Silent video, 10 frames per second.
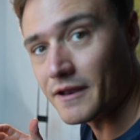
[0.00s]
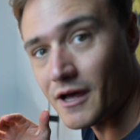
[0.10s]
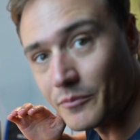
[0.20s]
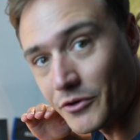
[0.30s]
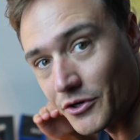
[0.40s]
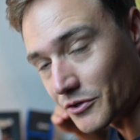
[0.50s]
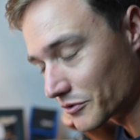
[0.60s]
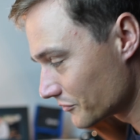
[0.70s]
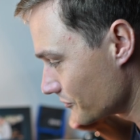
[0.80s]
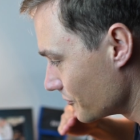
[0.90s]
Now I'm going to go
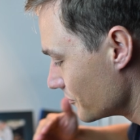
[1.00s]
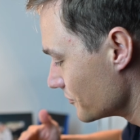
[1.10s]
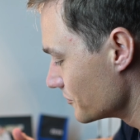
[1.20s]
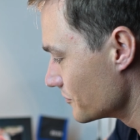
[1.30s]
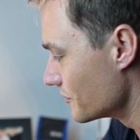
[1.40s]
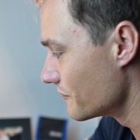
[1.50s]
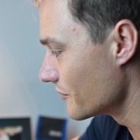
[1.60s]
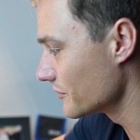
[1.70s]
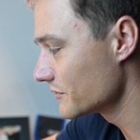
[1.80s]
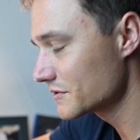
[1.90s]
through the
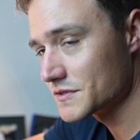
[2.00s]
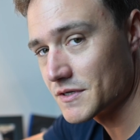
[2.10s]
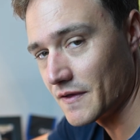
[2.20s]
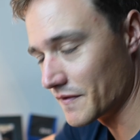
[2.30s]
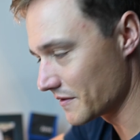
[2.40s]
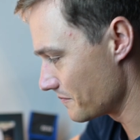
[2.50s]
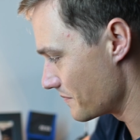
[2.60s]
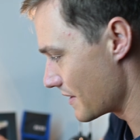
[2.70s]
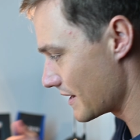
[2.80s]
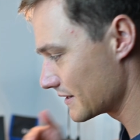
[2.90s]
focus and then
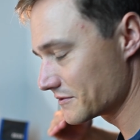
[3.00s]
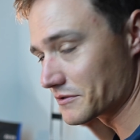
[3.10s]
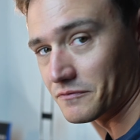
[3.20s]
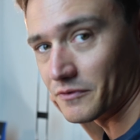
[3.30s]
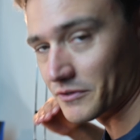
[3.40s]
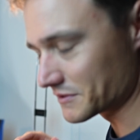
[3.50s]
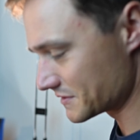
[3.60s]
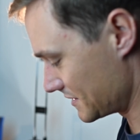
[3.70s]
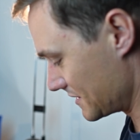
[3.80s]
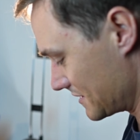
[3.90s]
back to the
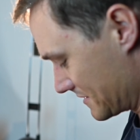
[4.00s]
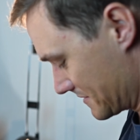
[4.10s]
focus again.